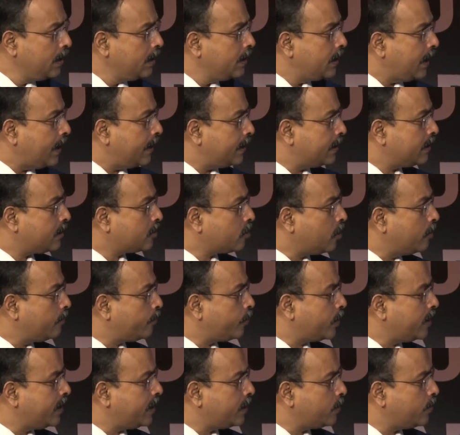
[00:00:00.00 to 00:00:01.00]
Another
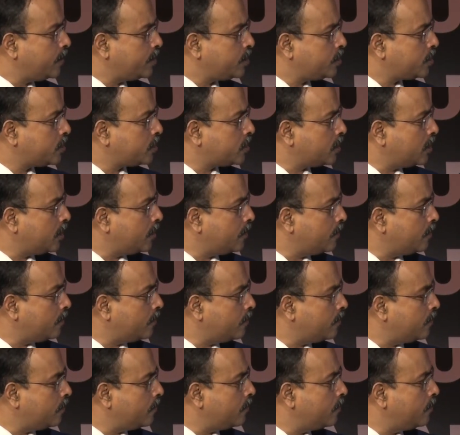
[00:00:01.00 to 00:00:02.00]
component which
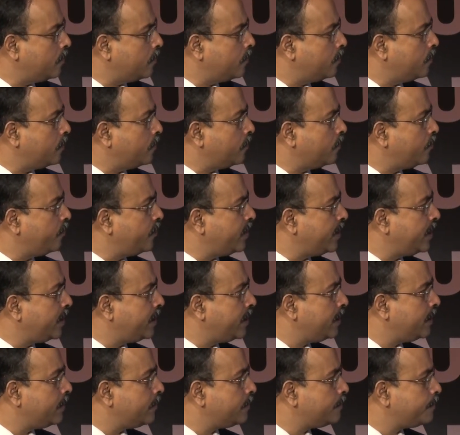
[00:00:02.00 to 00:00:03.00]
we
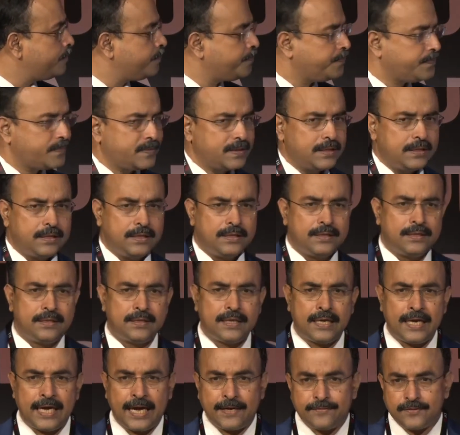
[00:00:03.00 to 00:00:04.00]

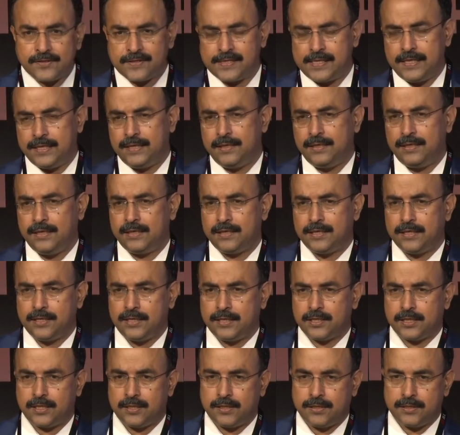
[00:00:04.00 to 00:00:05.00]
have seen
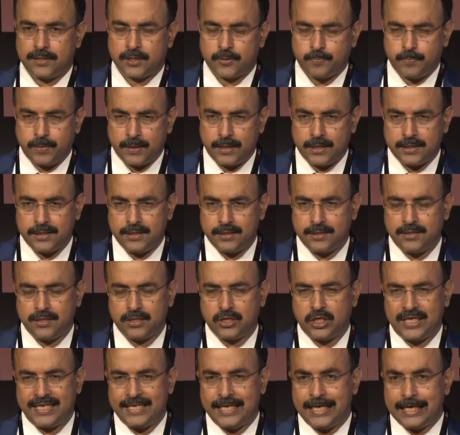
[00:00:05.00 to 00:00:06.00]
splurge
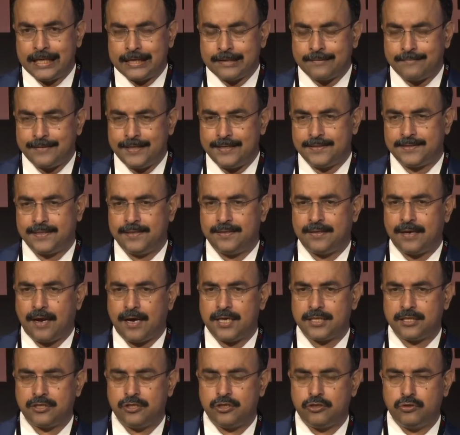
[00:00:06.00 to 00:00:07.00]
and increase in the
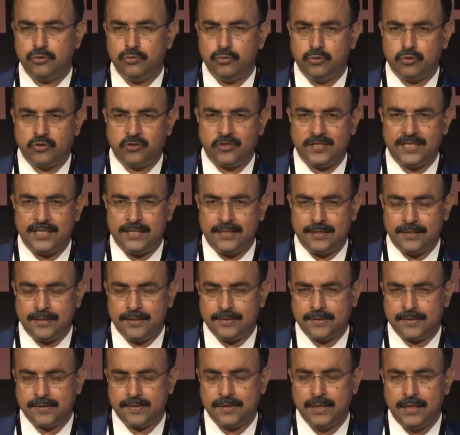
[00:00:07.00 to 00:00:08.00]
last 2-3
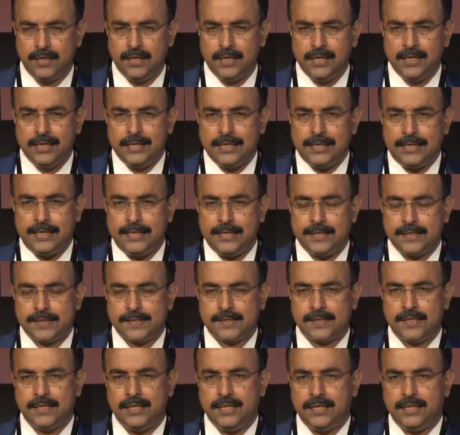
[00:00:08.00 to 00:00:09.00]
years is
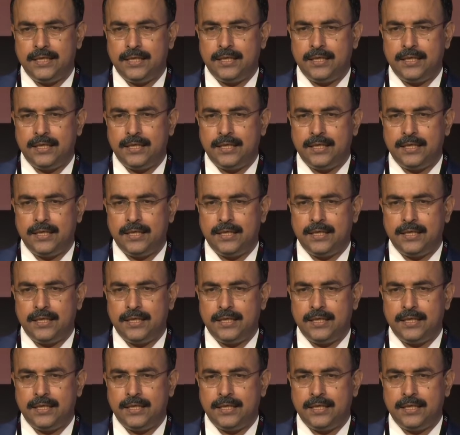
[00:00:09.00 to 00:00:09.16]
the